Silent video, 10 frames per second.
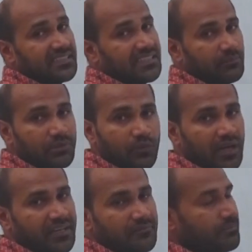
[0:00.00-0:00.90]

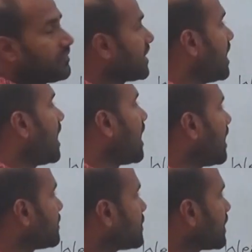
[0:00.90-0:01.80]
W1.
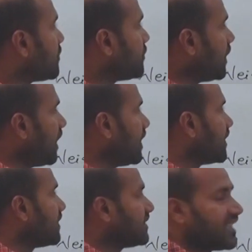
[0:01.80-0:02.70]
After
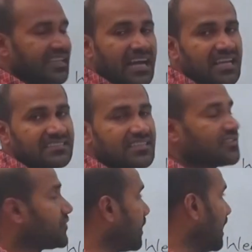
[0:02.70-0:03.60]
filled, the gas
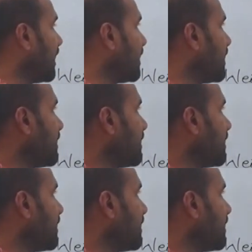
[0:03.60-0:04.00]
is filled